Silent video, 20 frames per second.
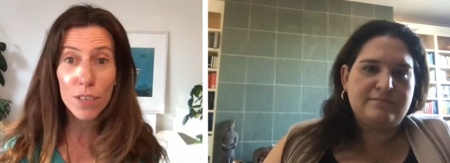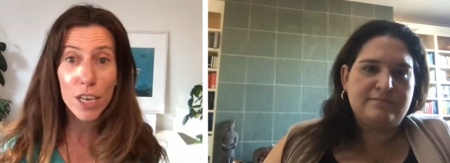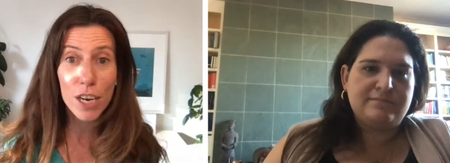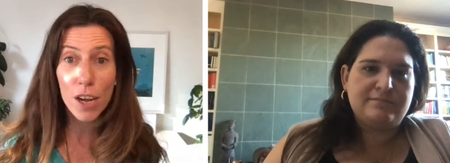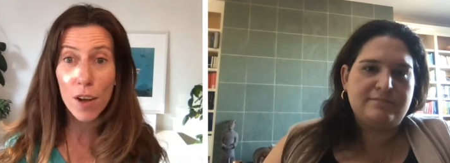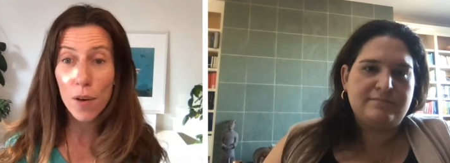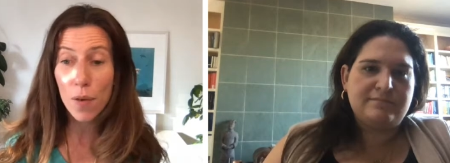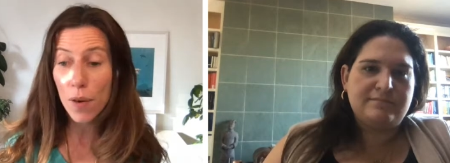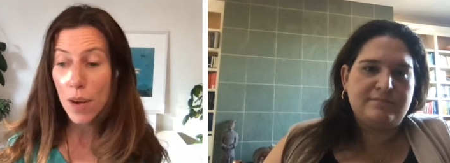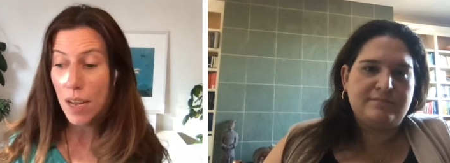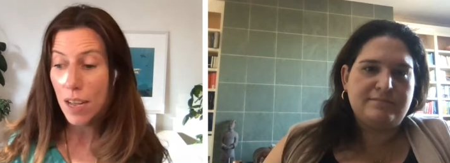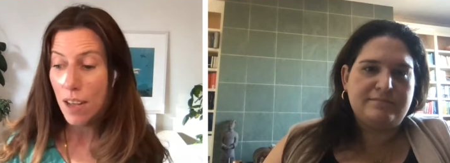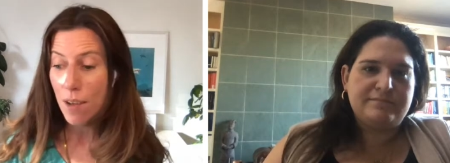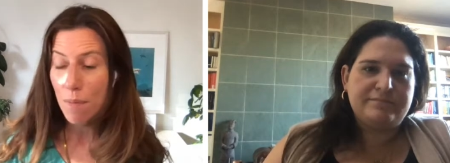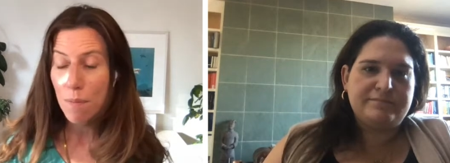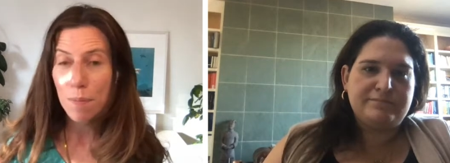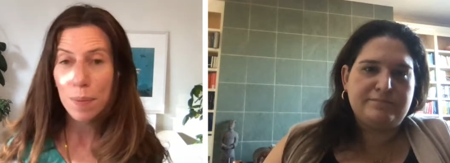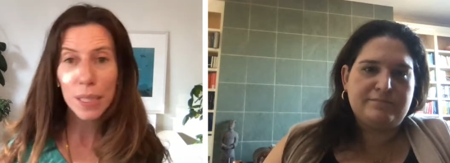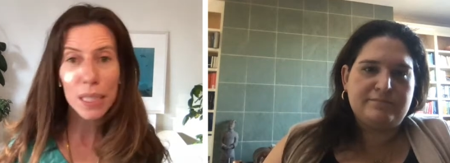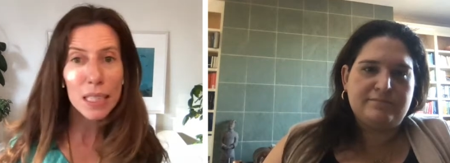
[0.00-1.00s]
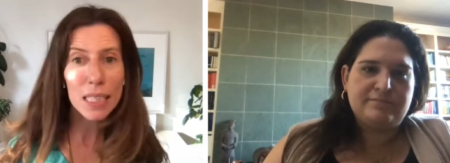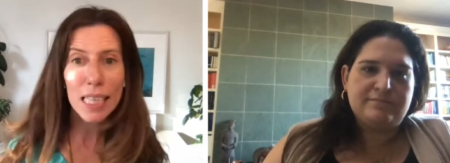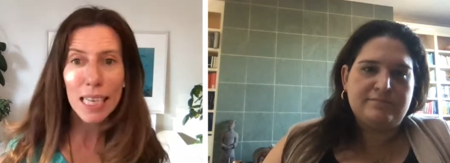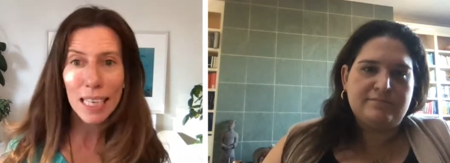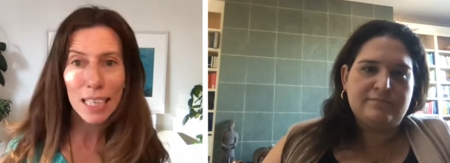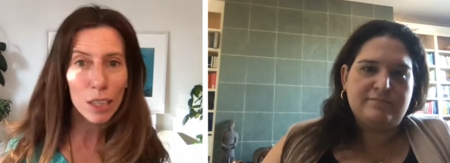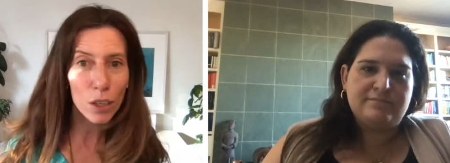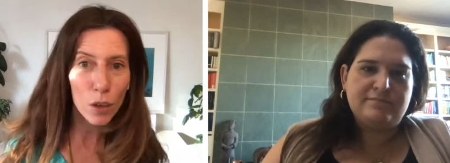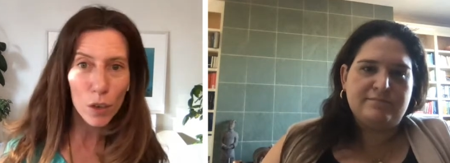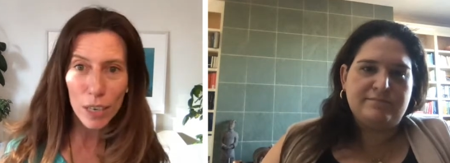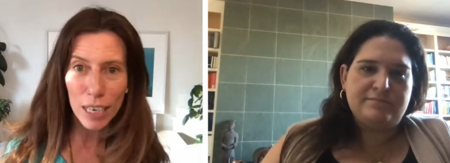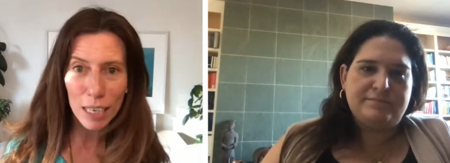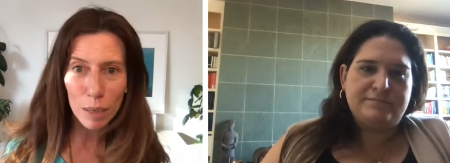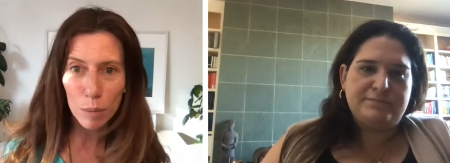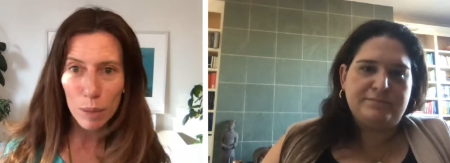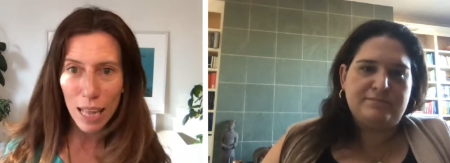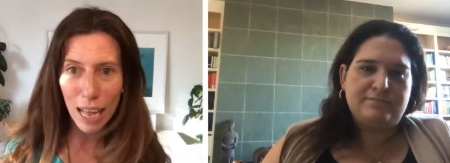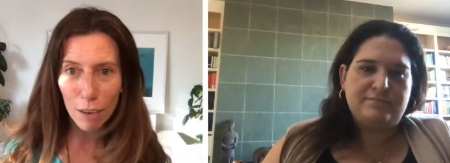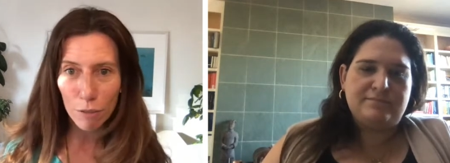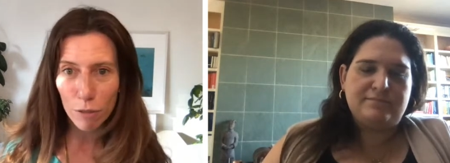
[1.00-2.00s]
Speaker 1: you know building learning
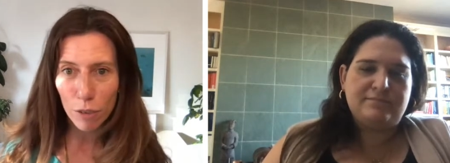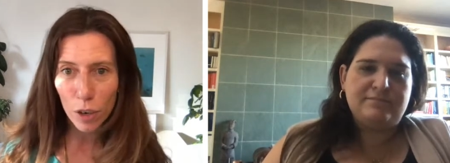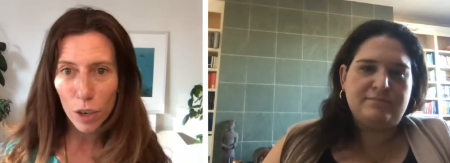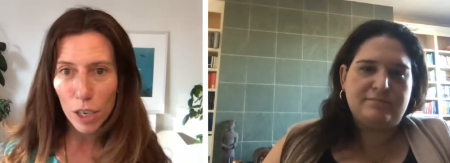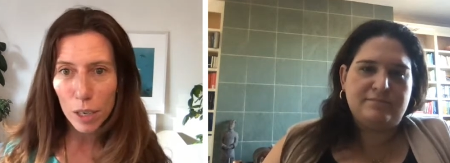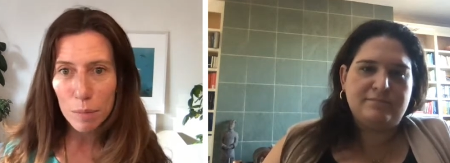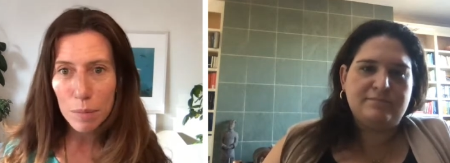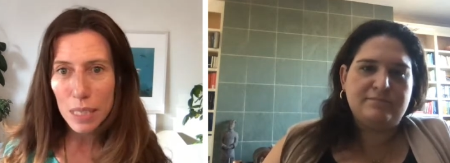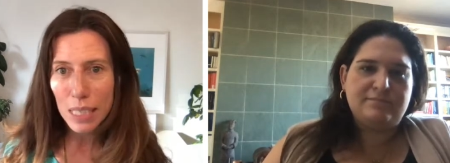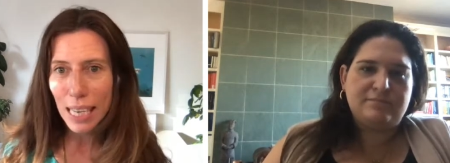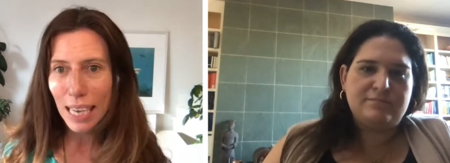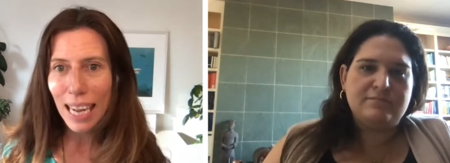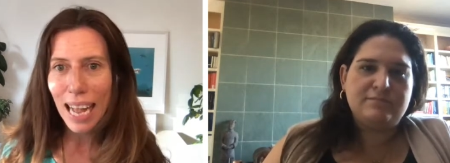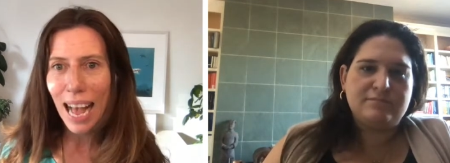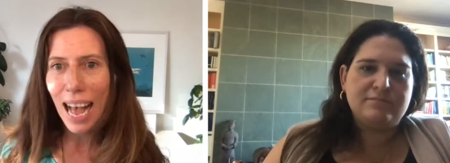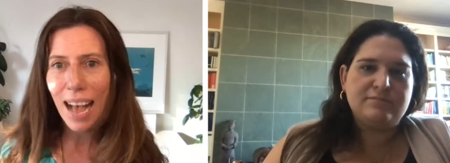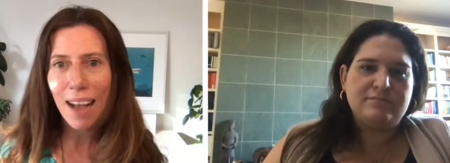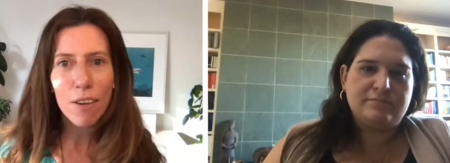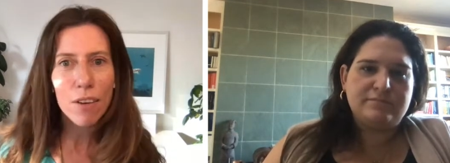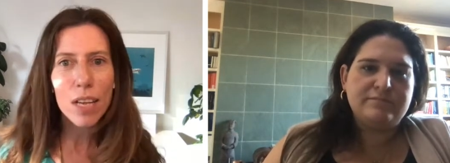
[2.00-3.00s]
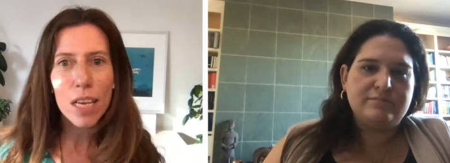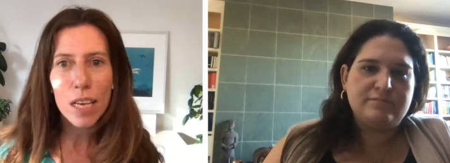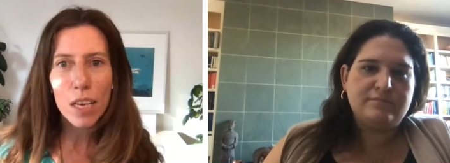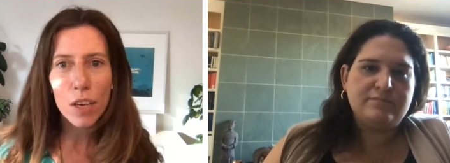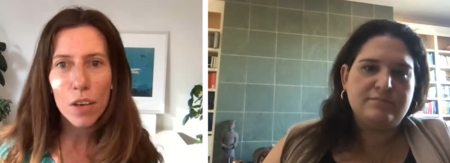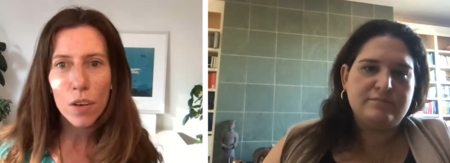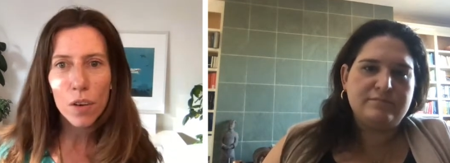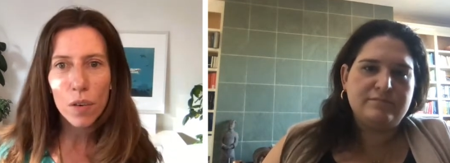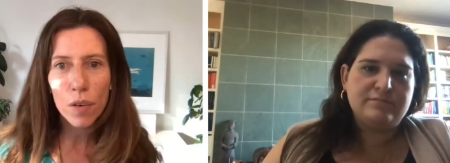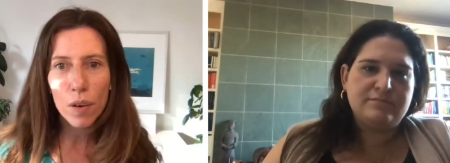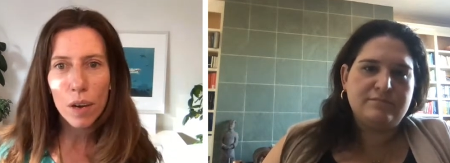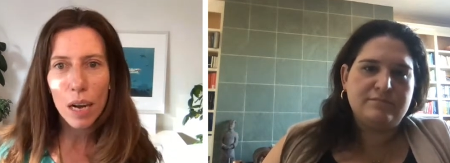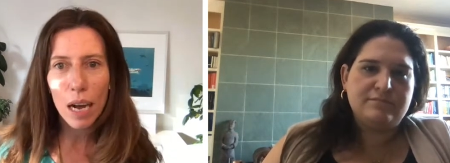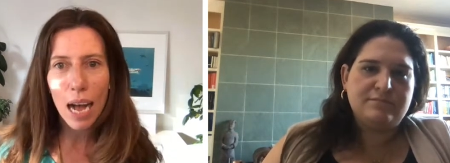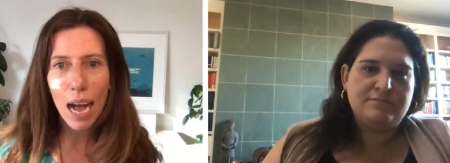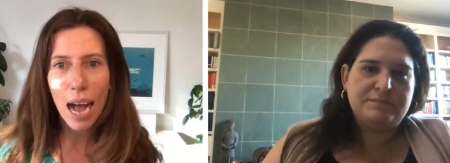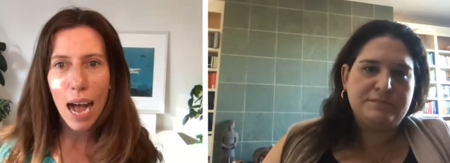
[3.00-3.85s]
platforms? Like, how do you